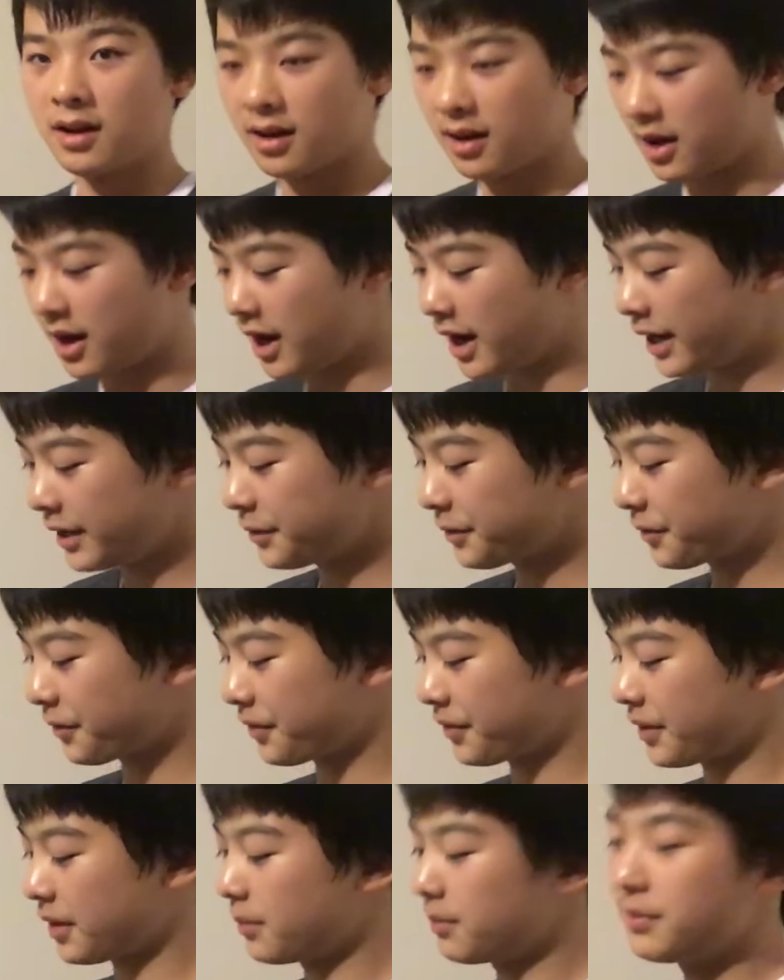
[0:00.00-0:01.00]
A higher
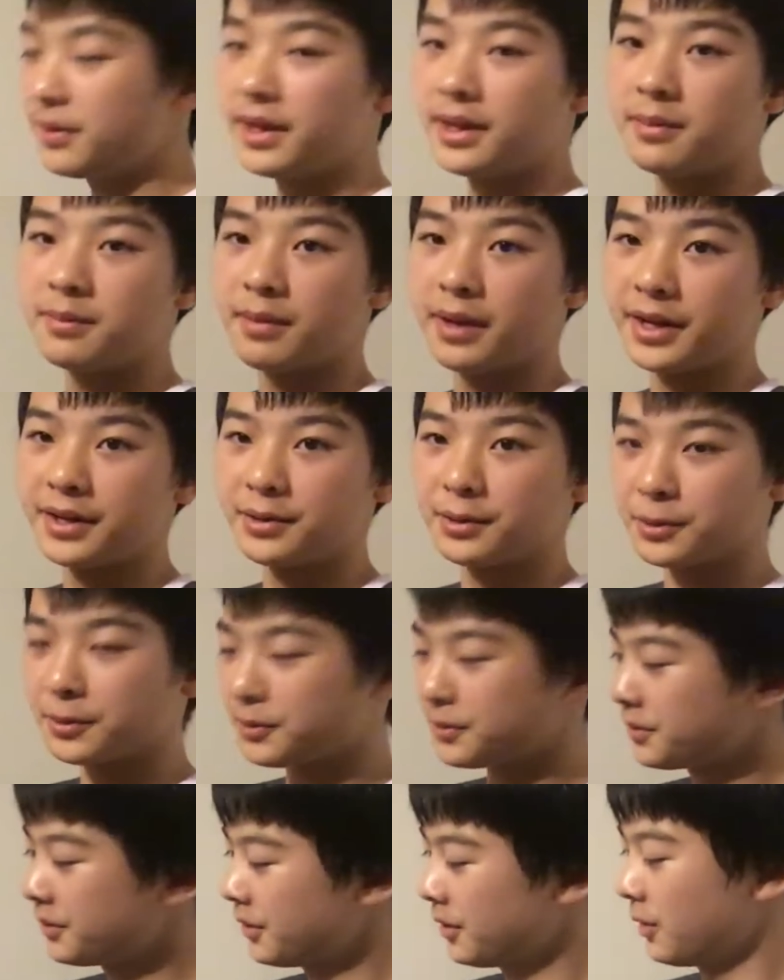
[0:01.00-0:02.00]
thumb in
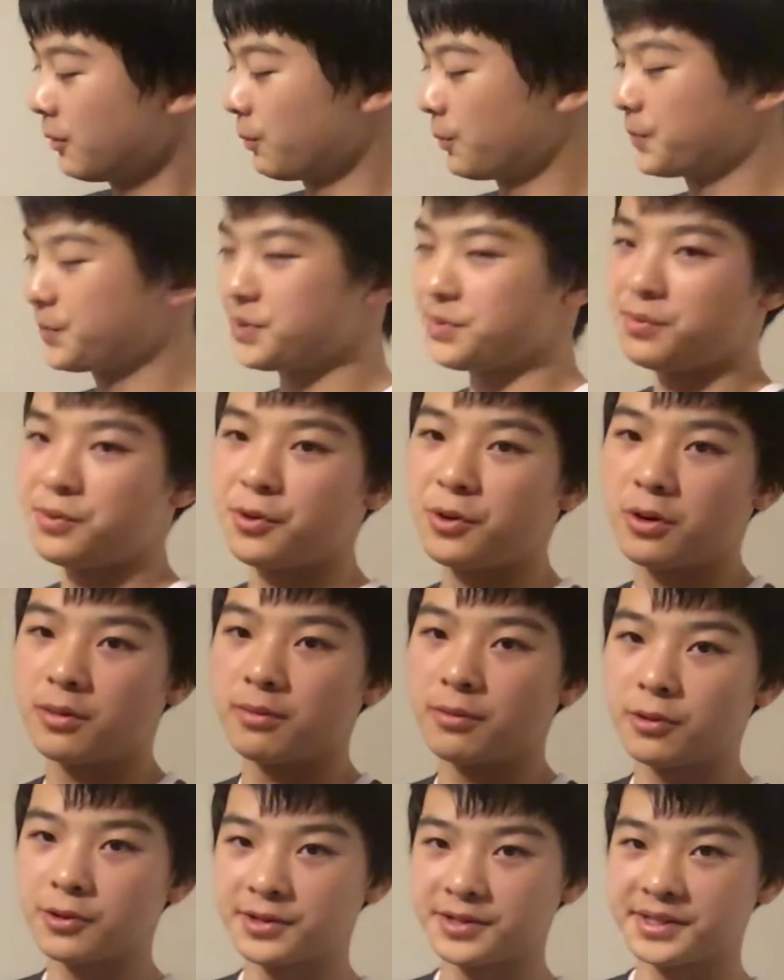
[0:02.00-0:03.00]
penhold will support a
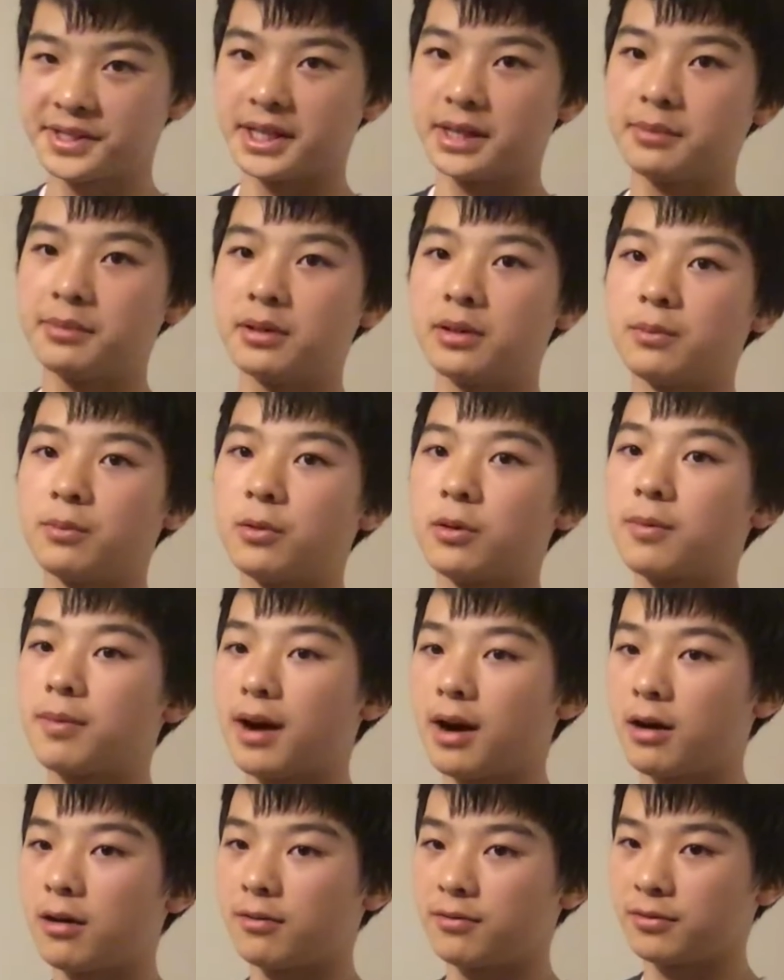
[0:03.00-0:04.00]
more stable and more
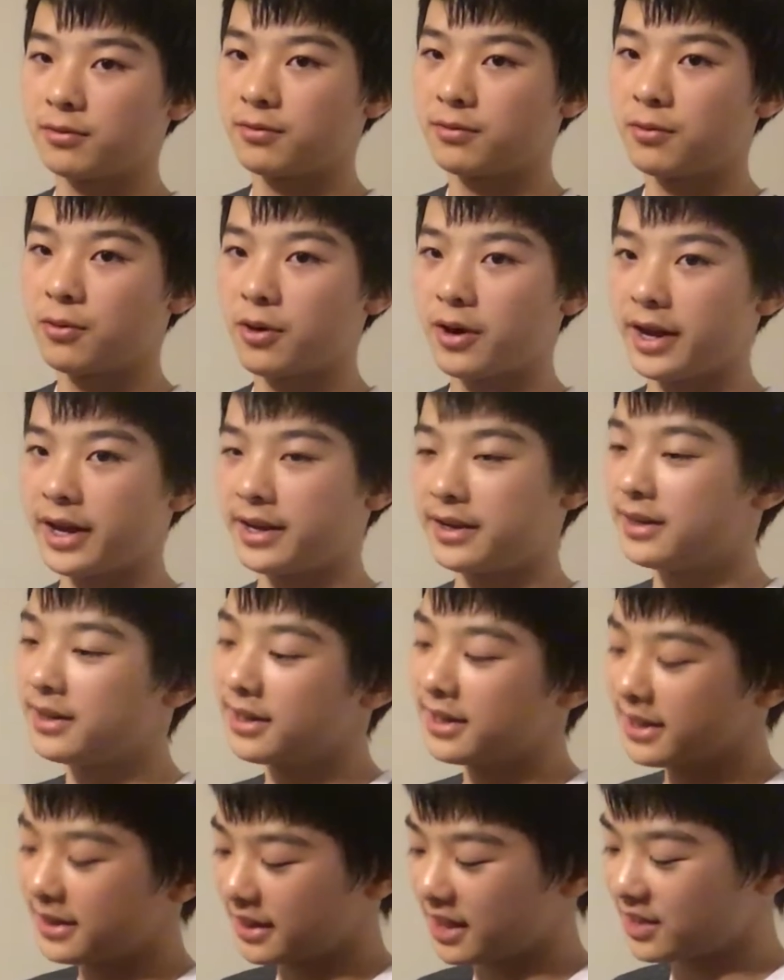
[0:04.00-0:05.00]
powerful forehand.
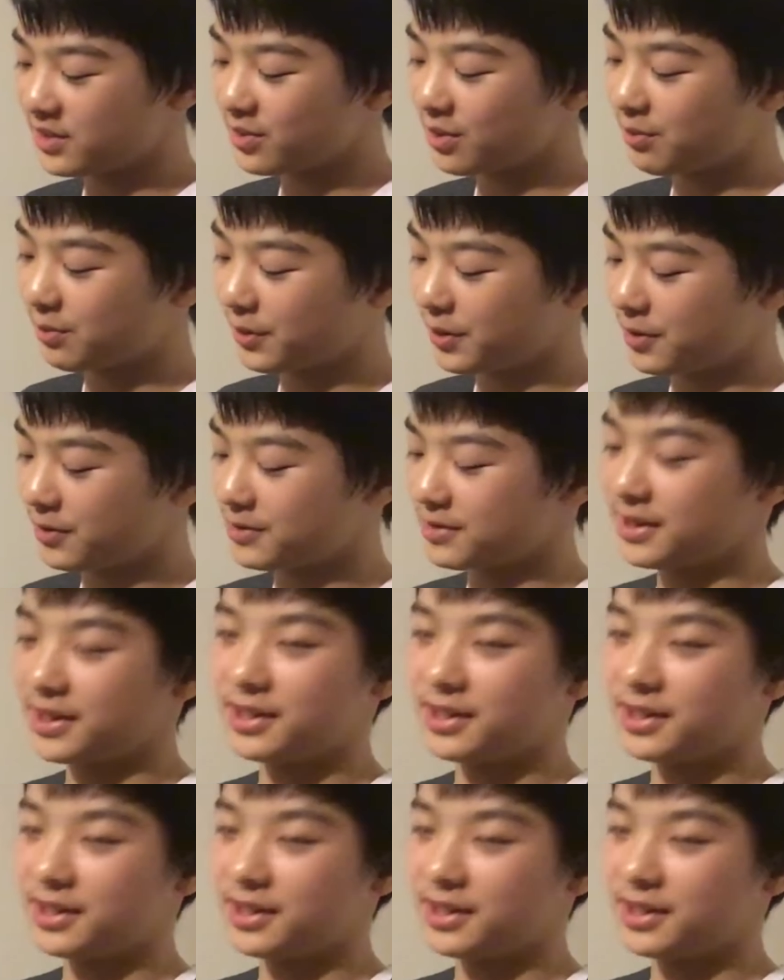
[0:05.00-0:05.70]
That's why players